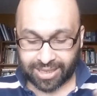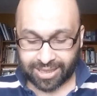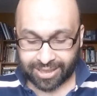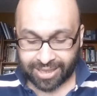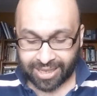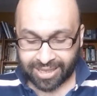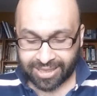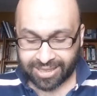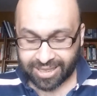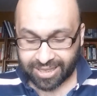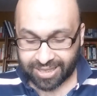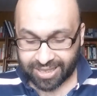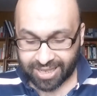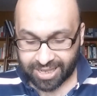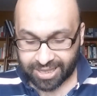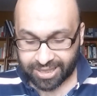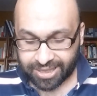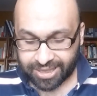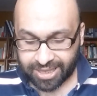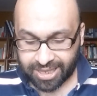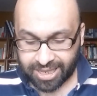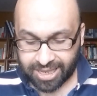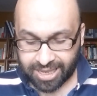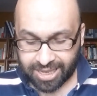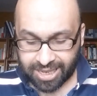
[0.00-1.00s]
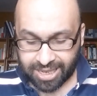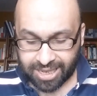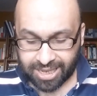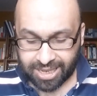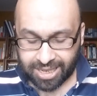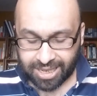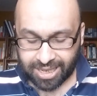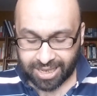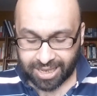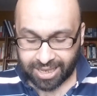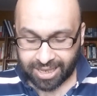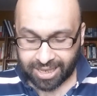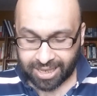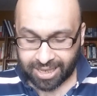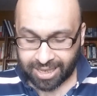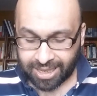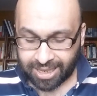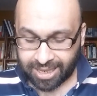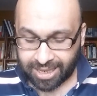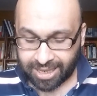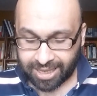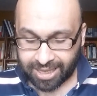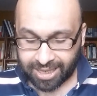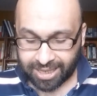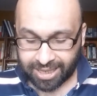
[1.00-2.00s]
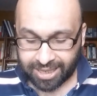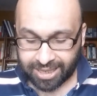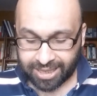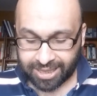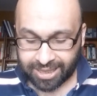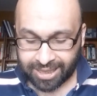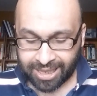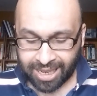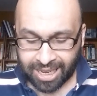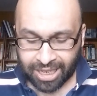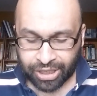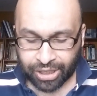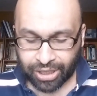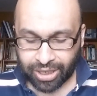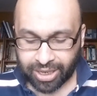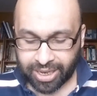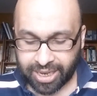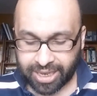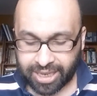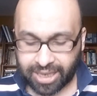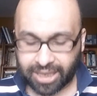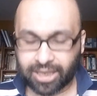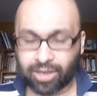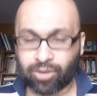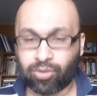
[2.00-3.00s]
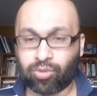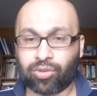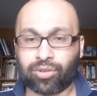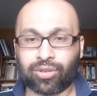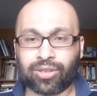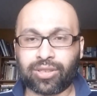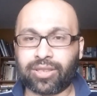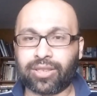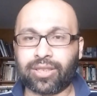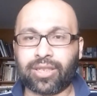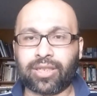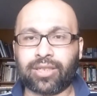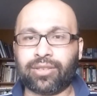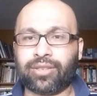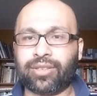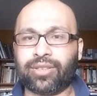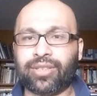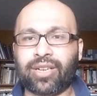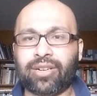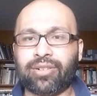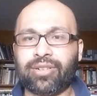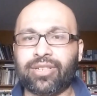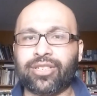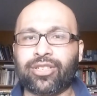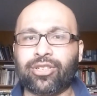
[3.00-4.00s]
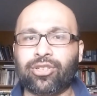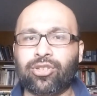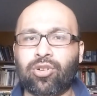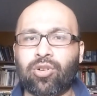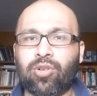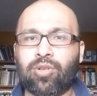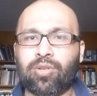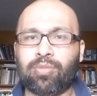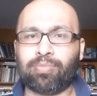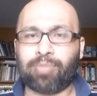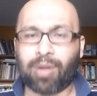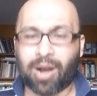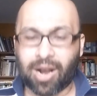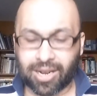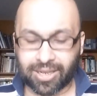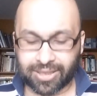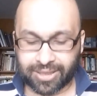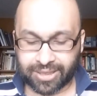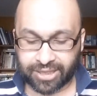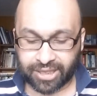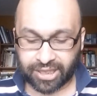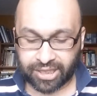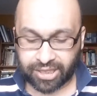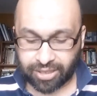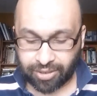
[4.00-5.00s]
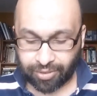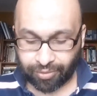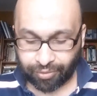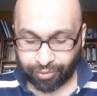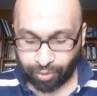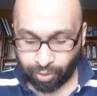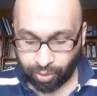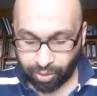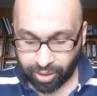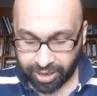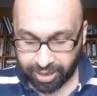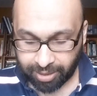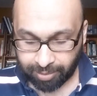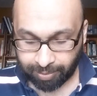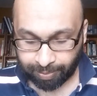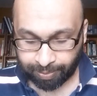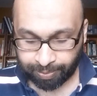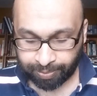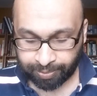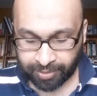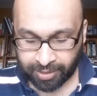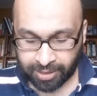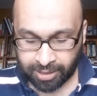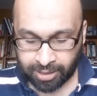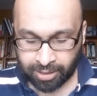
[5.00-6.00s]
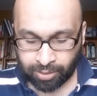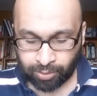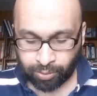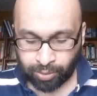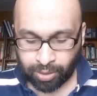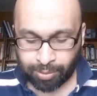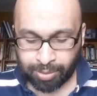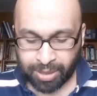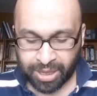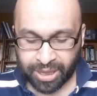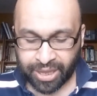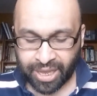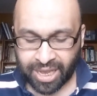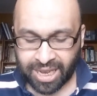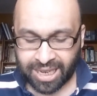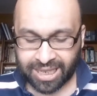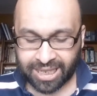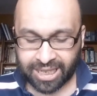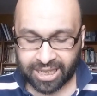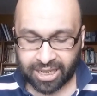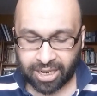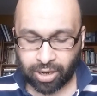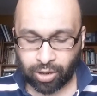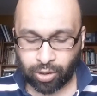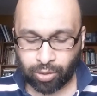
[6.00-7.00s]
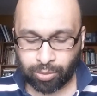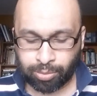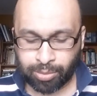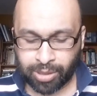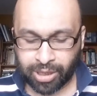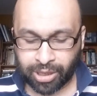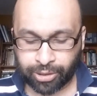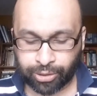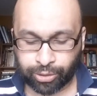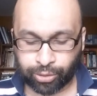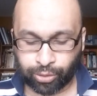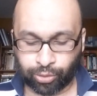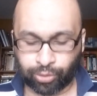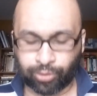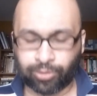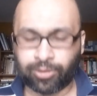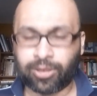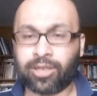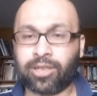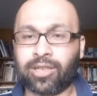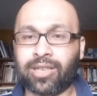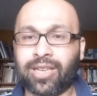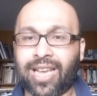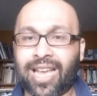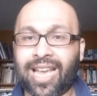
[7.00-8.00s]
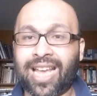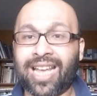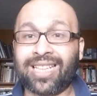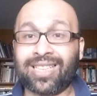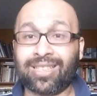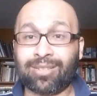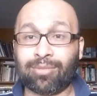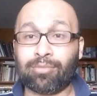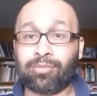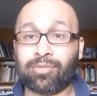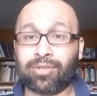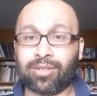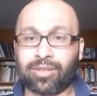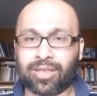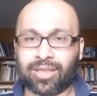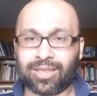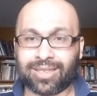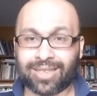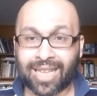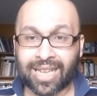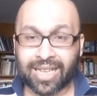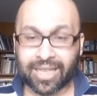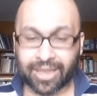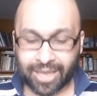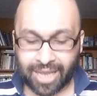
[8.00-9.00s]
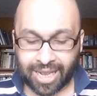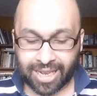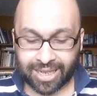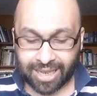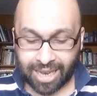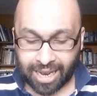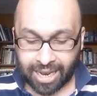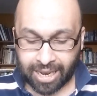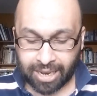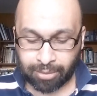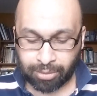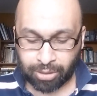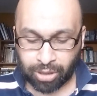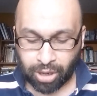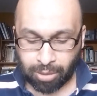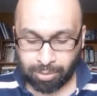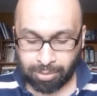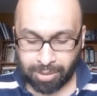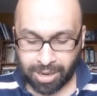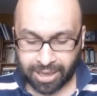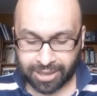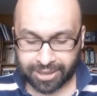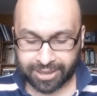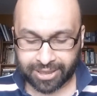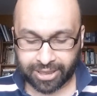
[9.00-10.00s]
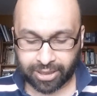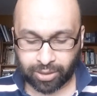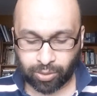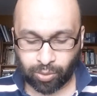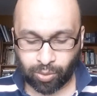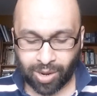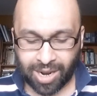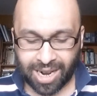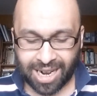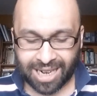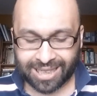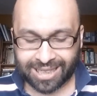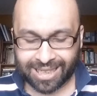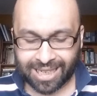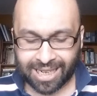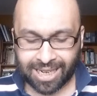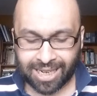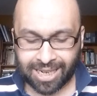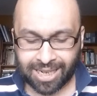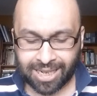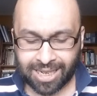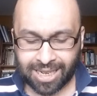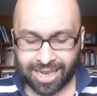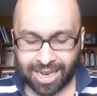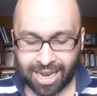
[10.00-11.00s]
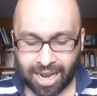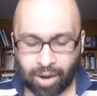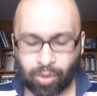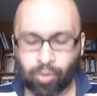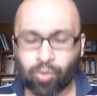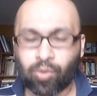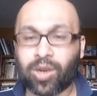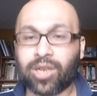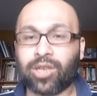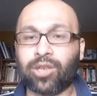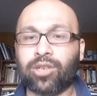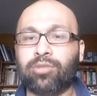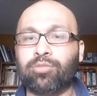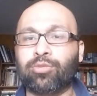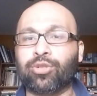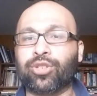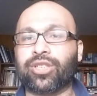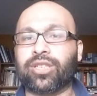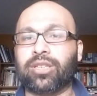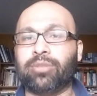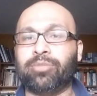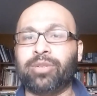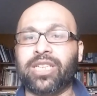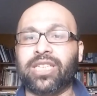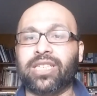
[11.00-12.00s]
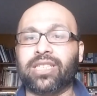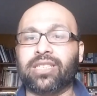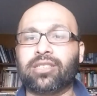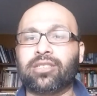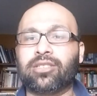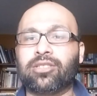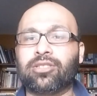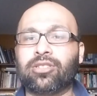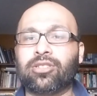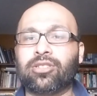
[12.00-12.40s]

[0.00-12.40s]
then it says, La sharika lahu, there is no partners for him. Wa bidhalika umirtu, and like that I am commanded. Wa ana awwalul muslimin,